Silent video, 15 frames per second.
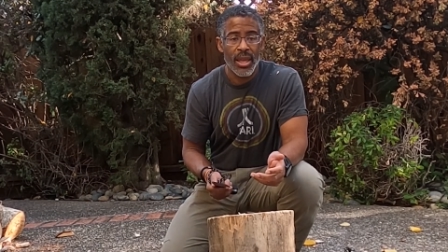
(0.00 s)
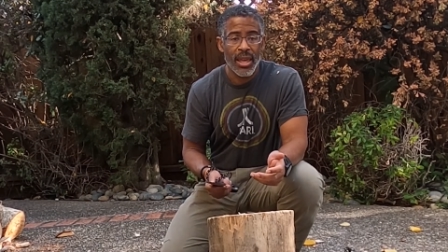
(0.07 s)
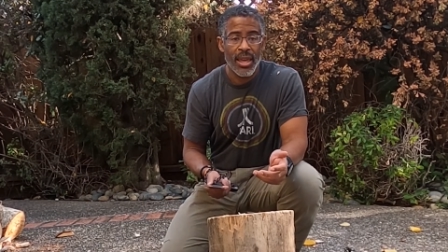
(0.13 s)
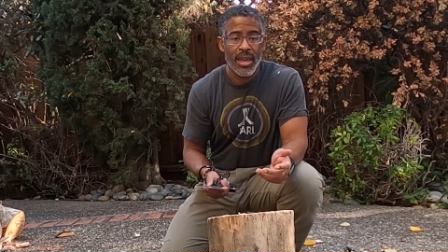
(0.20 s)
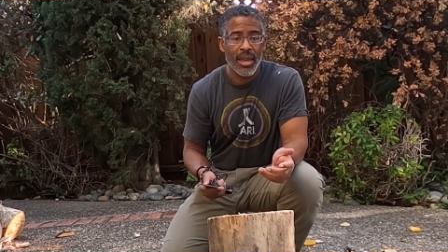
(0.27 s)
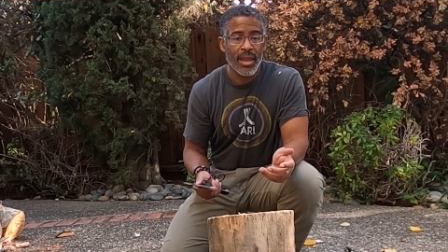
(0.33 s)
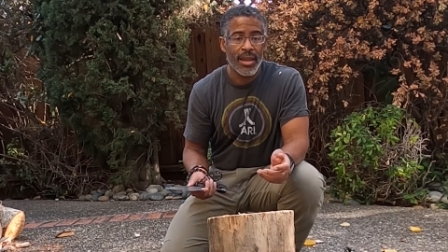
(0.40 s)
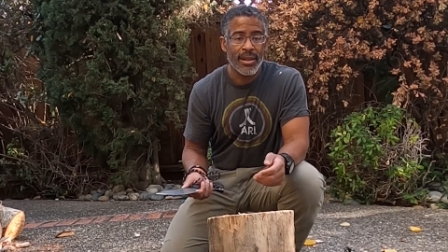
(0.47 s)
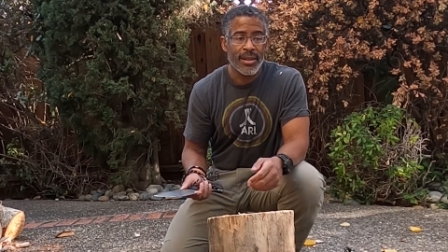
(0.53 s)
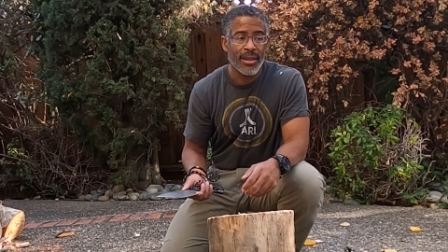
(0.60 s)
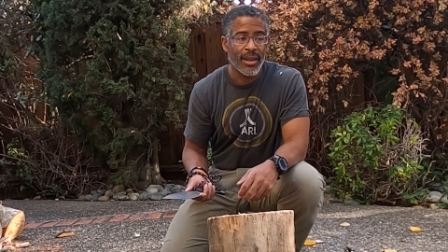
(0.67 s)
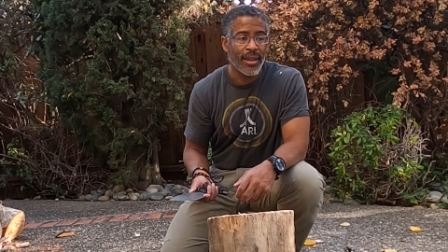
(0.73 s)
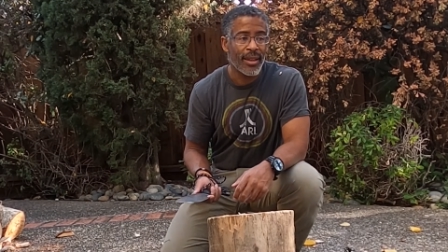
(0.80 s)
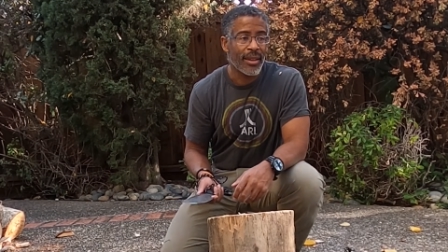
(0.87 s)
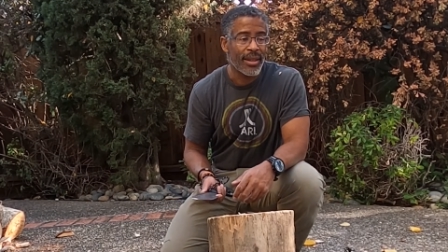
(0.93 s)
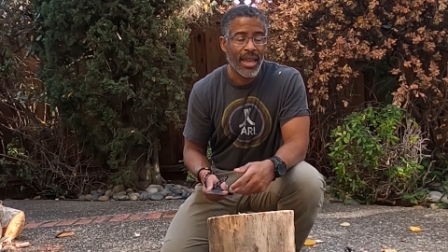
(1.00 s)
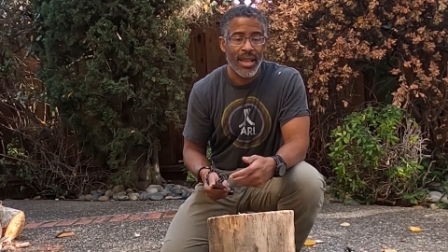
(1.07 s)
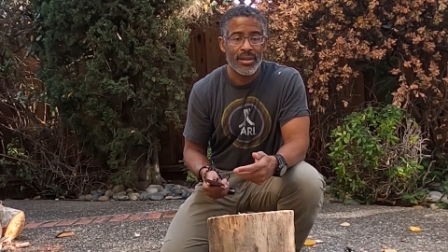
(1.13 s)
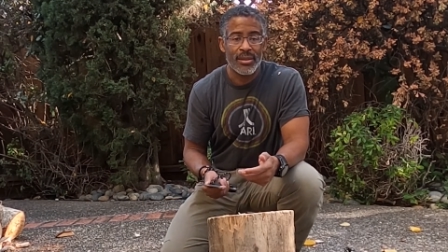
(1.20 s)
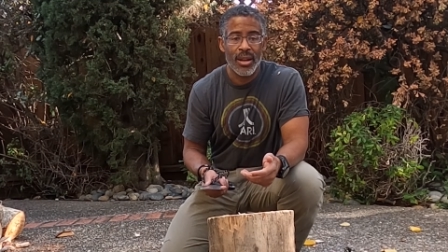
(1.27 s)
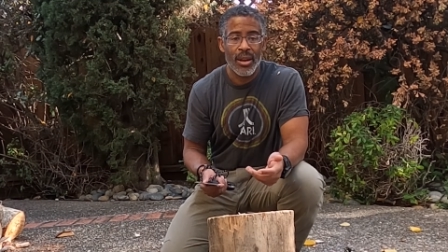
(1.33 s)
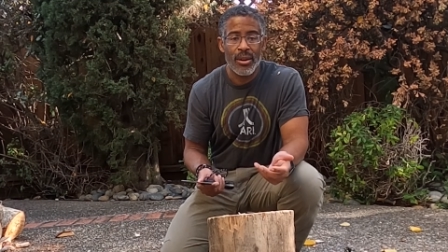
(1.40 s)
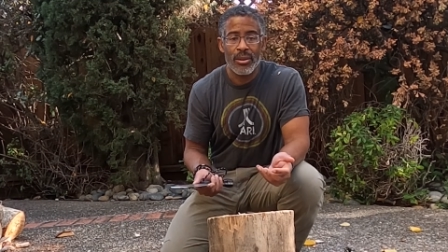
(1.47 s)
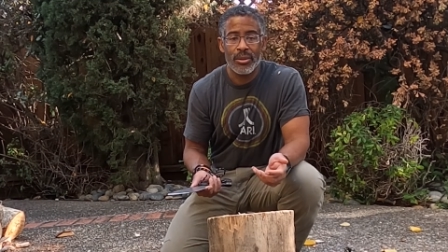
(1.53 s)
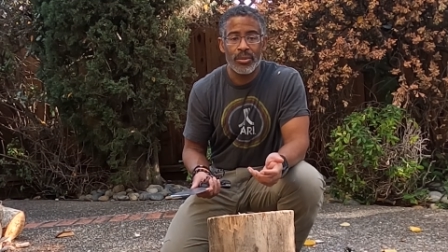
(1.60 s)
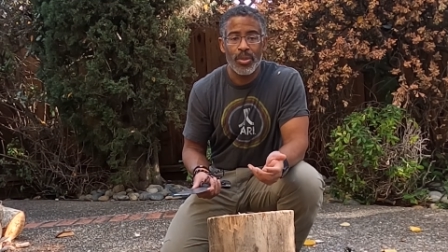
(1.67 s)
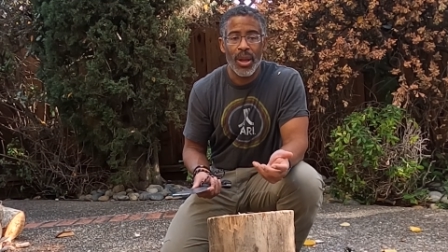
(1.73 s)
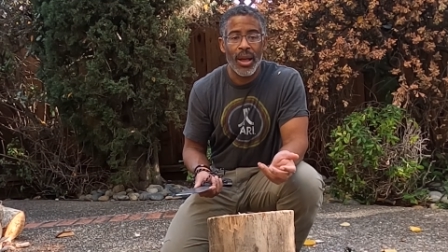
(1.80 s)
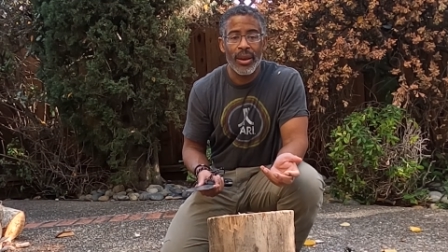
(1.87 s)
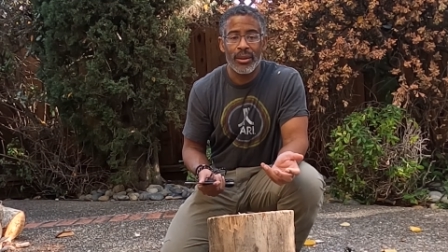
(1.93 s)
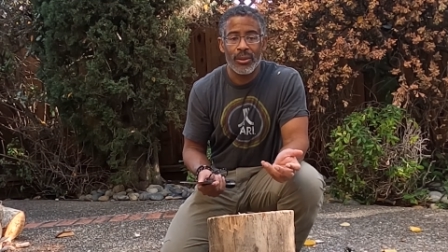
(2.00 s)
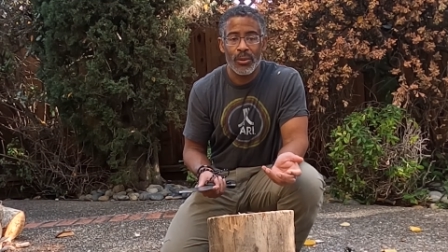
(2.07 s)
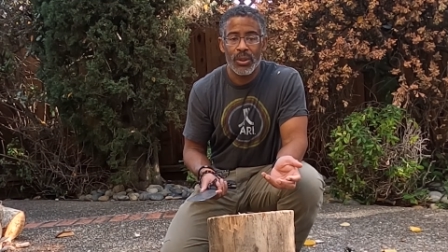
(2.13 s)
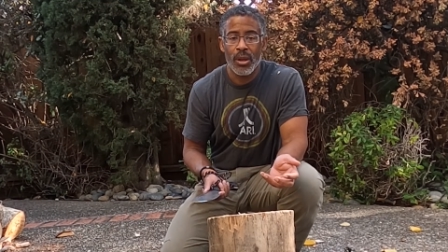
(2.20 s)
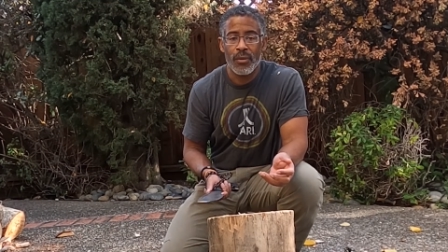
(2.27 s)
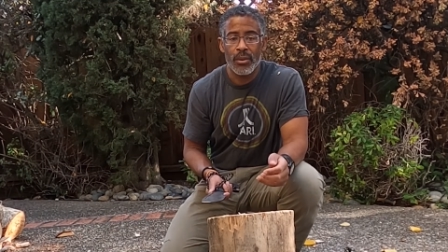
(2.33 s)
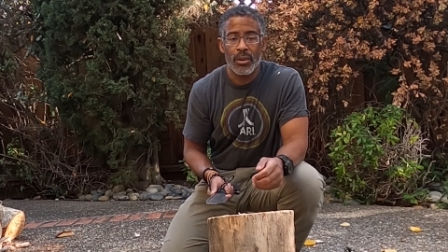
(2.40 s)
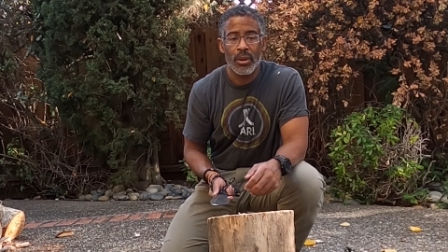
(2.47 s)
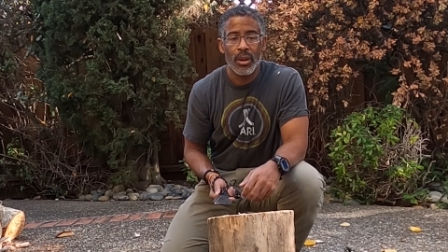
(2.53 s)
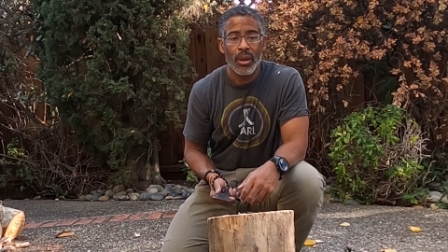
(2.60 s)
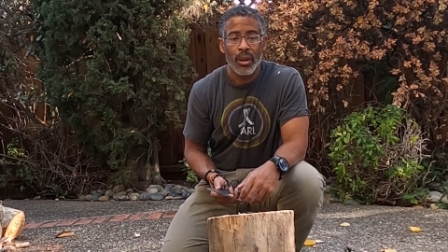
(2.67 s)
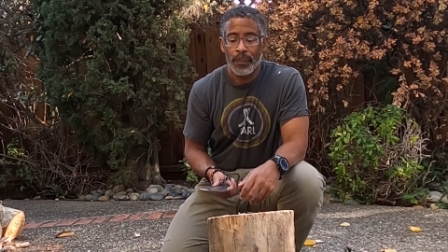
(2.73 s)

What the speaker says: and a cast iron pot or whatever,